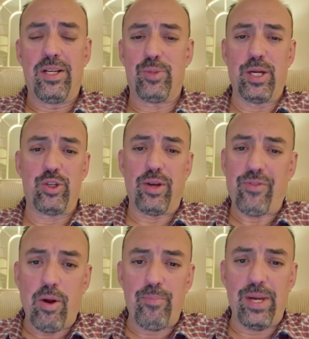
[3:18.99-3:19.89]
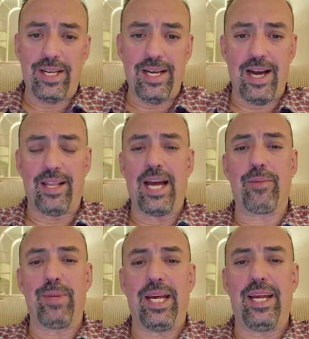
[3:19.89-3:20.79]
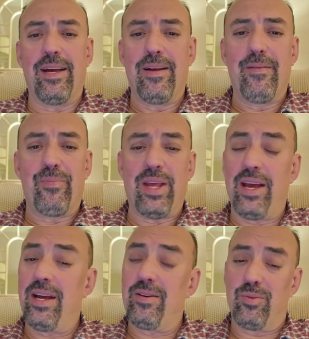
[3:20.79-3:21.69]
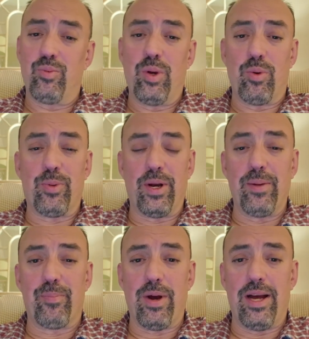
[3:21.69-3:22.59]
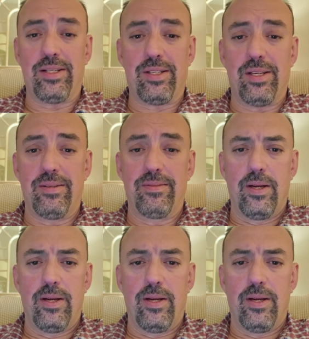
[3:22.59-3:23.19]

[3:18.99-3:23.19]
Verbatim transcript: especially for a big guy like me, and we were pretty impressed.